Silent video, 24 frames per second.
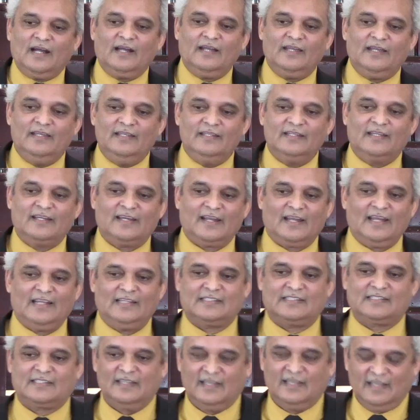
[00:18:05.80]
in
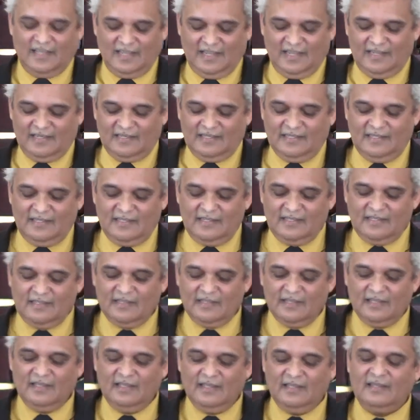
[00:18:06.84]
Christ and he
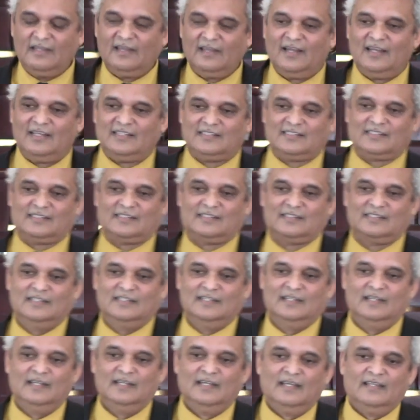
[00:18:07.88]
in us.
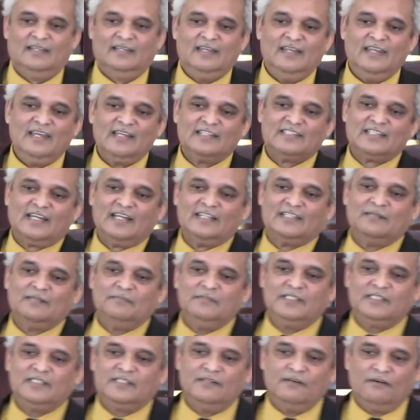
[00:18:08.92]
The next item
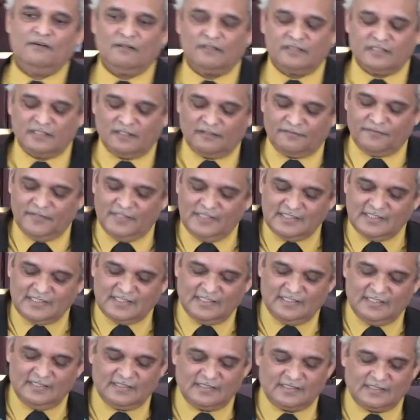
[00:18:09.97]
is the altar of
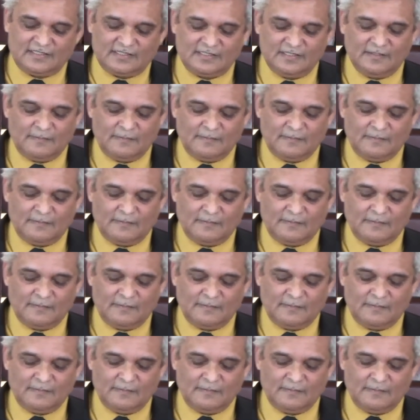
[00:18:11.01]
incense.